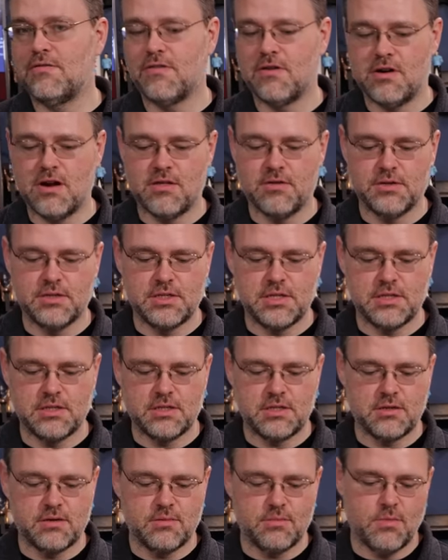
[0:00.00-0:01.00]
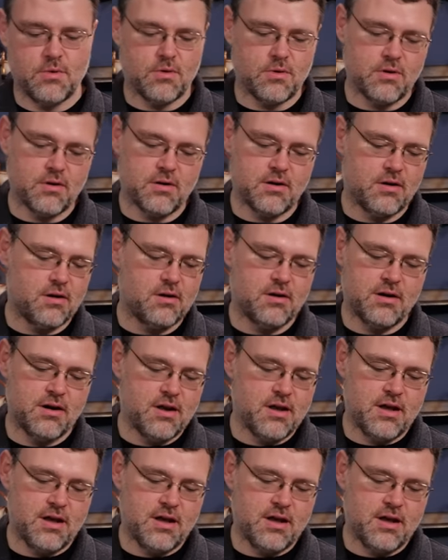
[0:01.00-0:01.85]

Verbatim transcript: for another system or